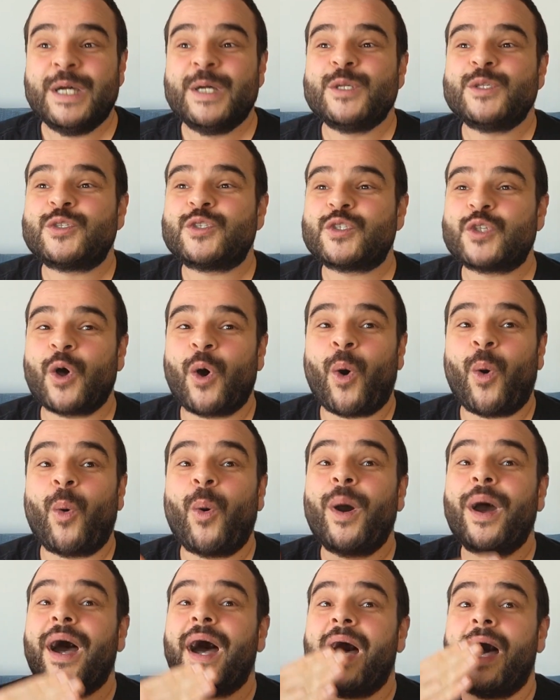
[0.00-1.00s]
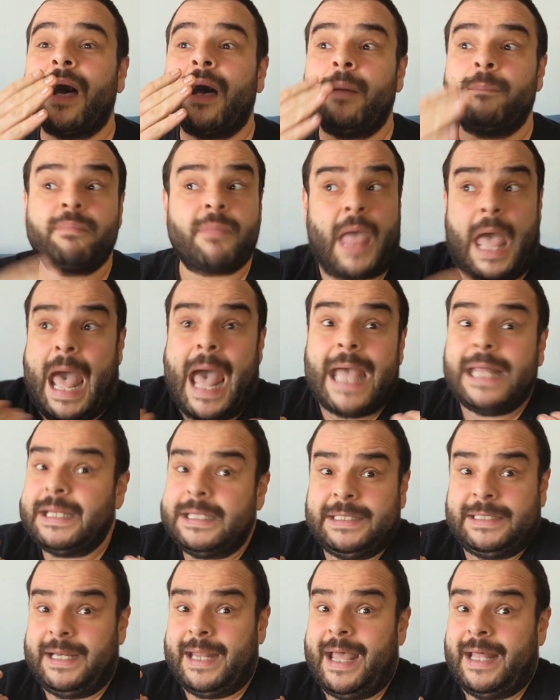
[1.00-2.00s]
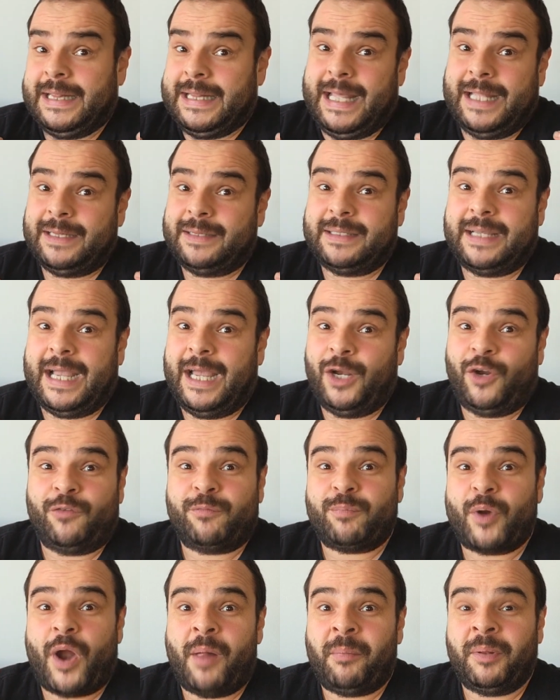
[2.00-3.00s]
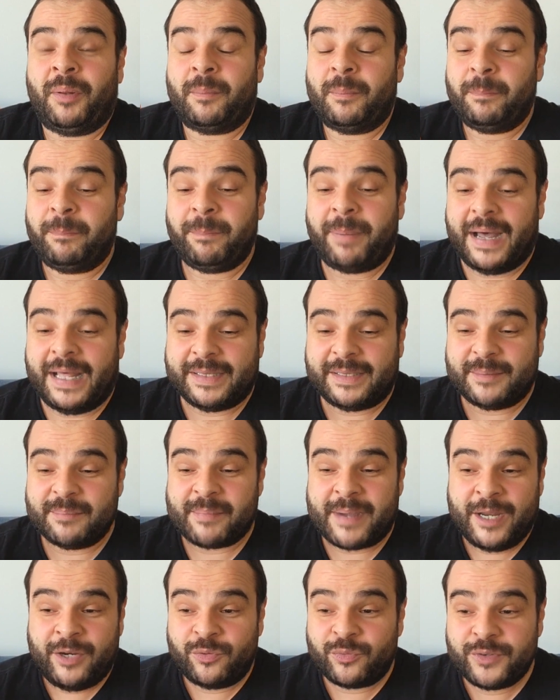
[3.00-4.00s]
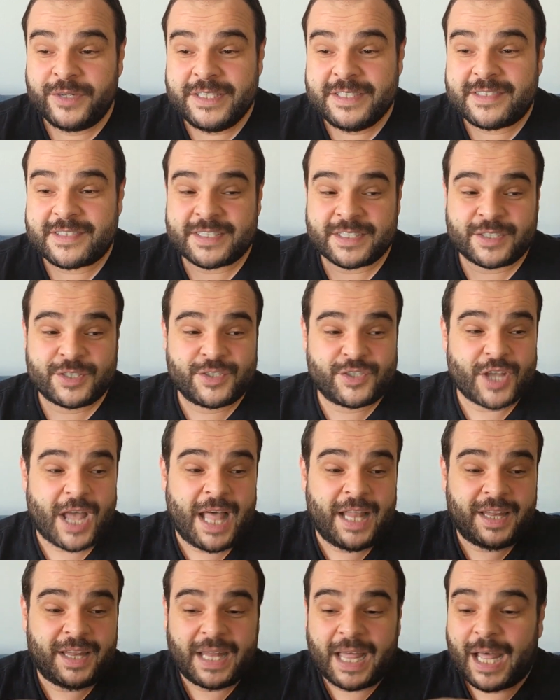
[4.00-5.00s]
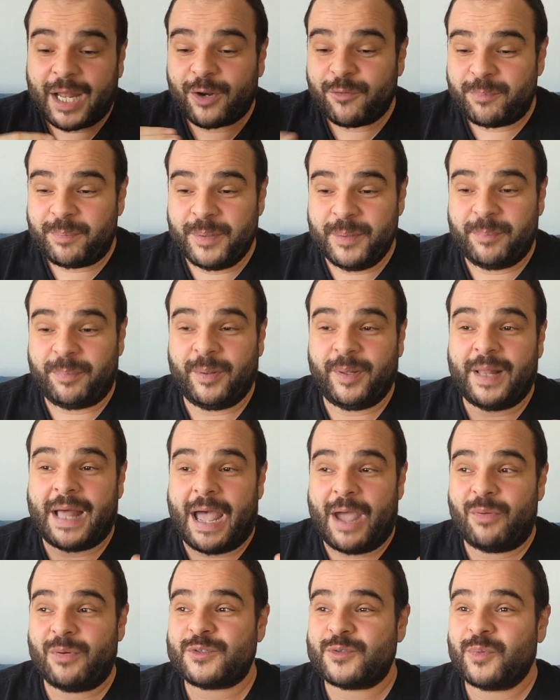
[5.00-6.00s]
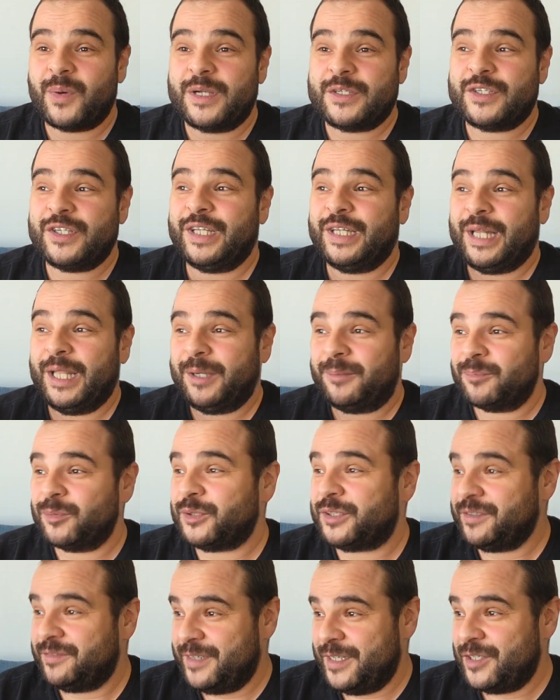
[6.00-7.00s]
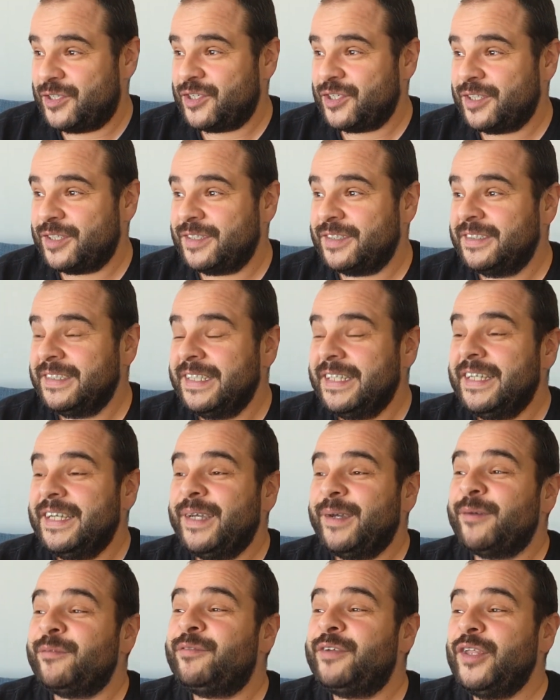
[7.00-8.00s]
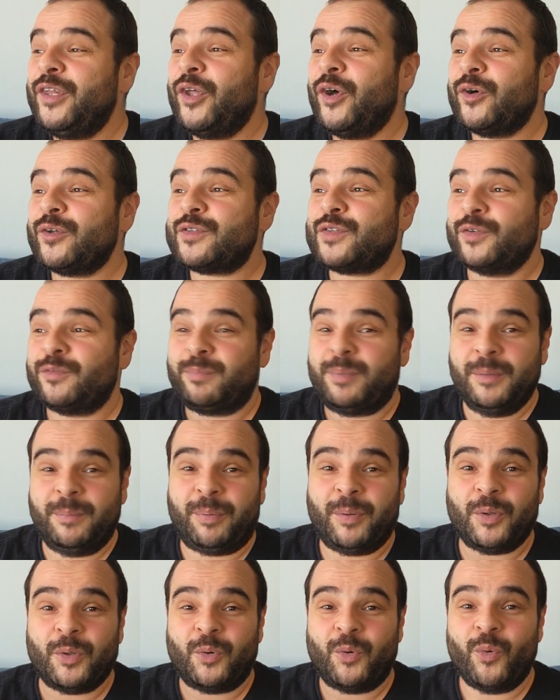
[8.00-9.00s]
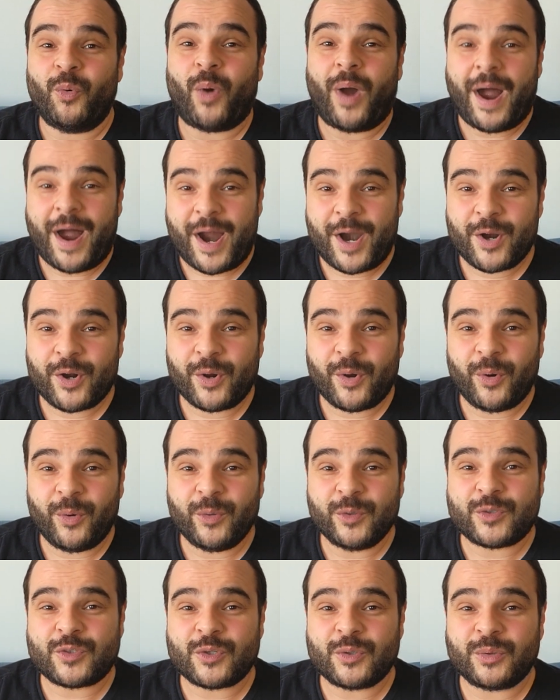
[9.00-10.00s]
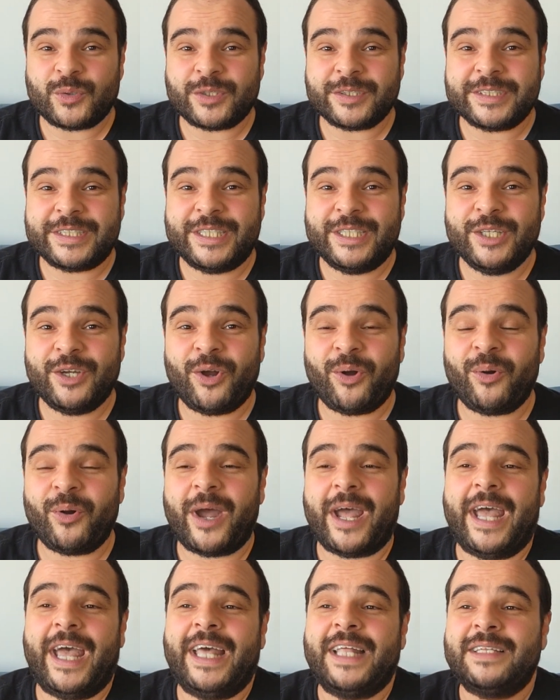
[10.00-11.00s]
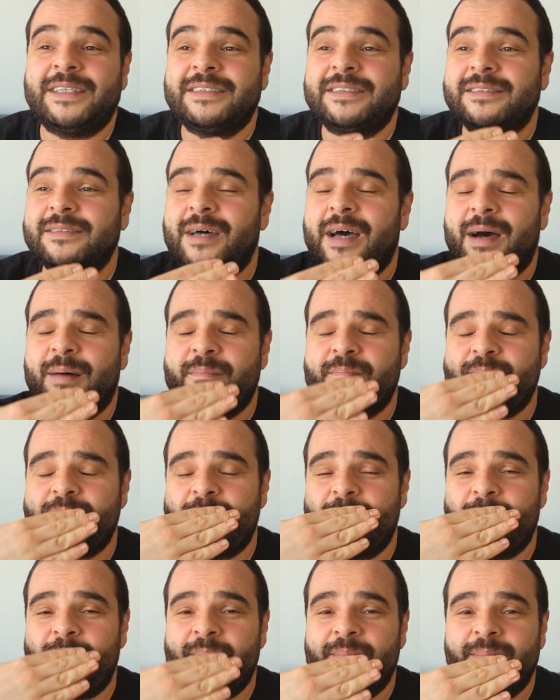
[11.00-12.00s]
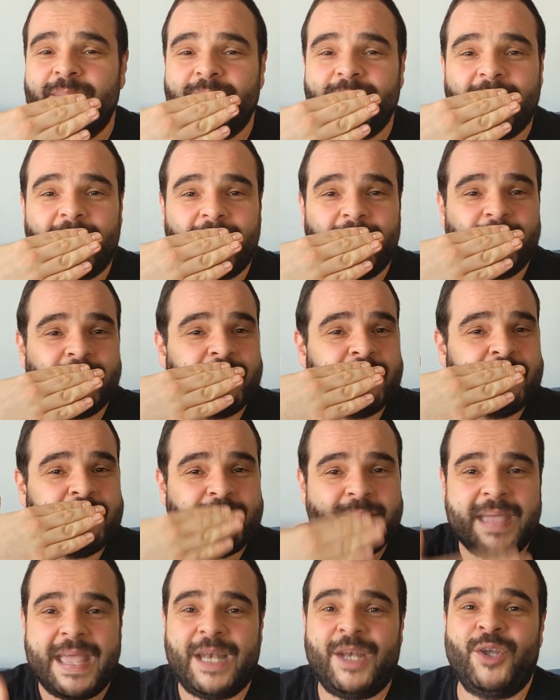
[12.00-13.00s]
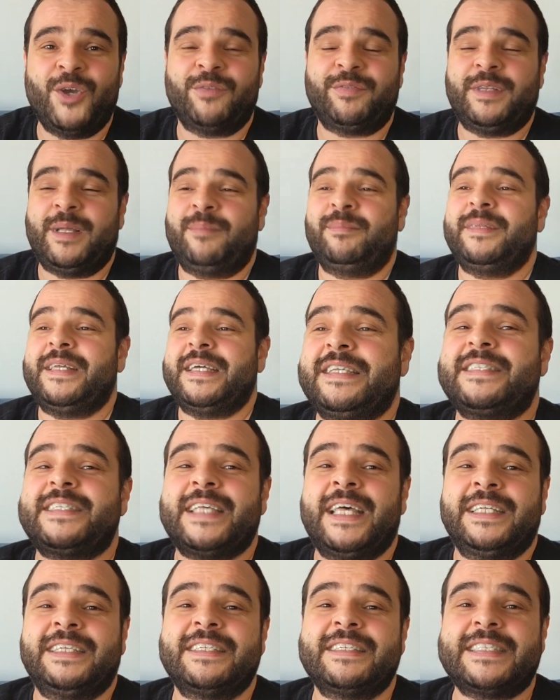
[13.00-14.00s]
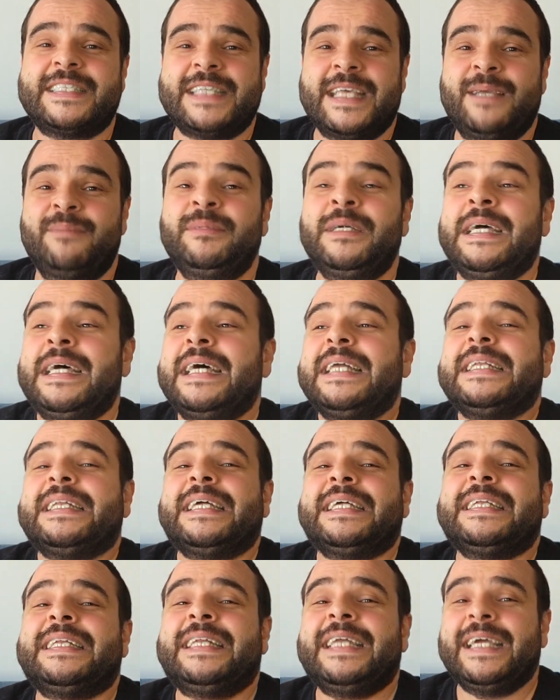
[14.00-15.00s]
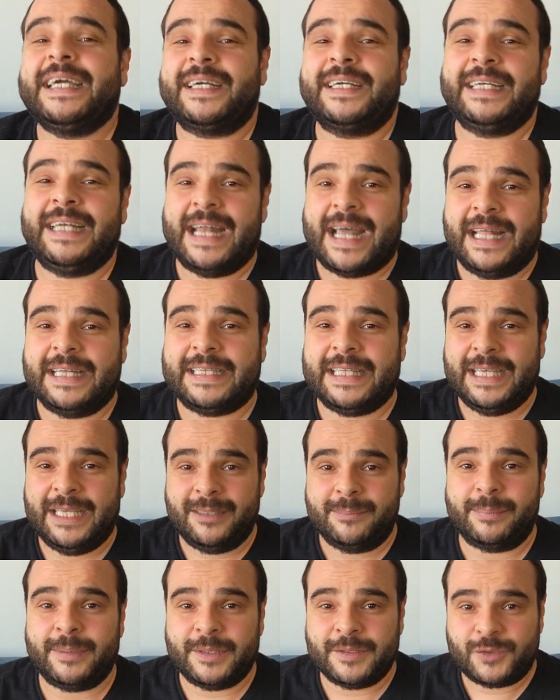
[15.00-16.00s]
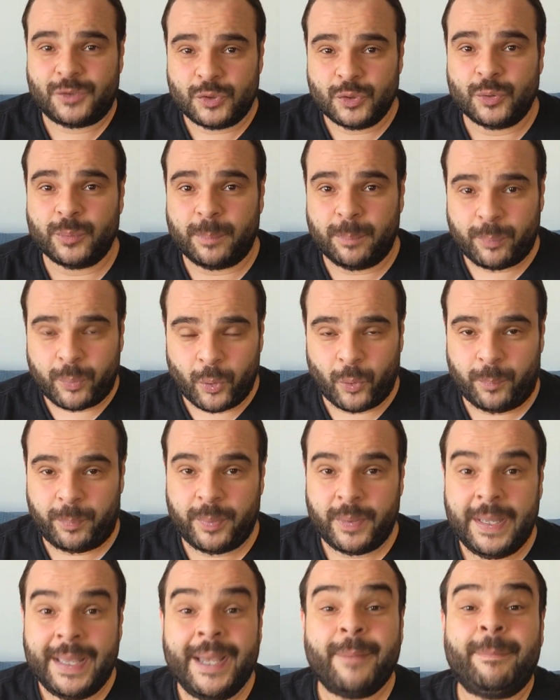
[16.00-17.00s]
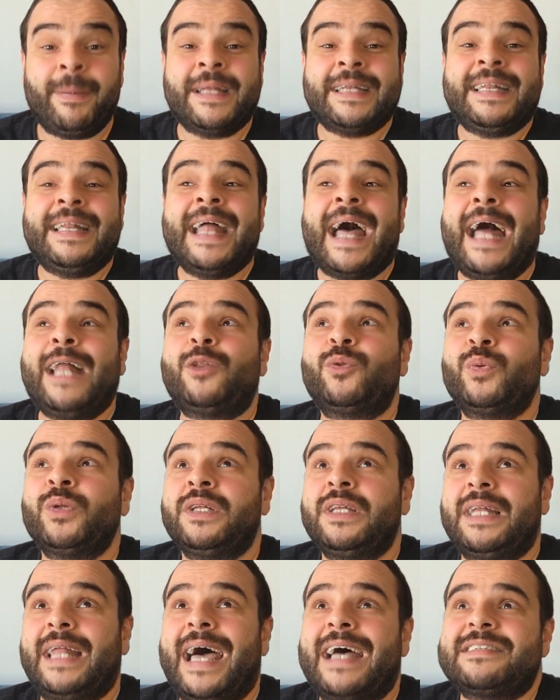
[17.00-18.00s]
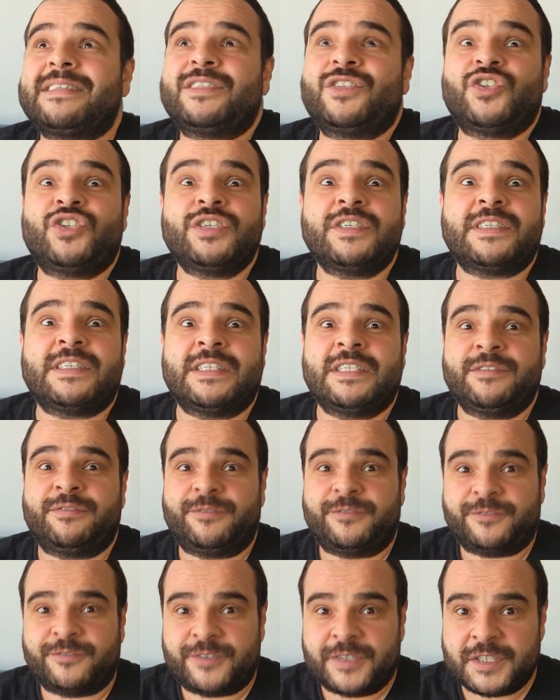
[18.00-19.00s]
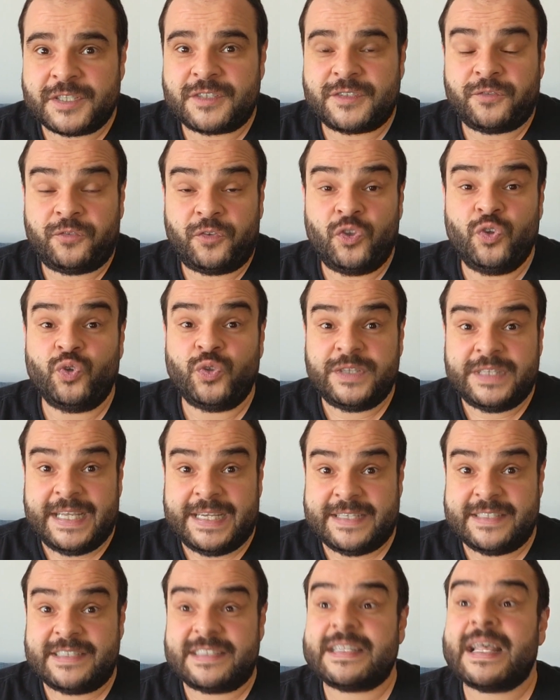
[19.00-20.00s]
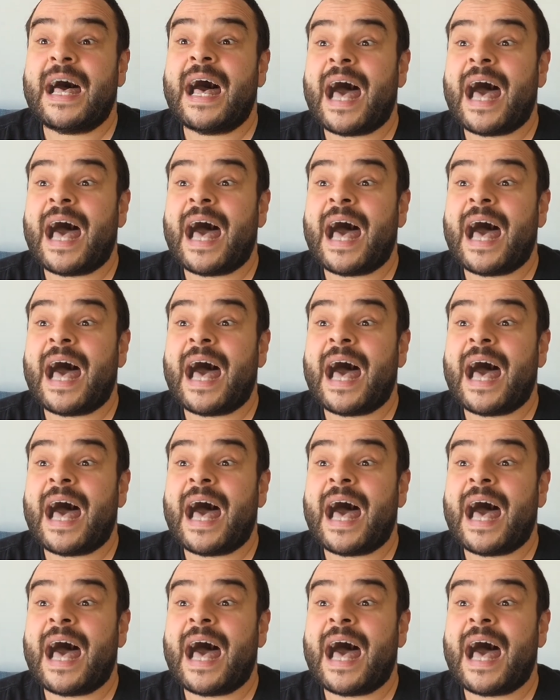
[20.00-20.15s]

So um, I didn't have that kind of problem, but my research, a lot of people, I was watching like motivation videos of people who are also on keto and um, many of them, said the same, that they are not able to poop, but that will last just the first few days.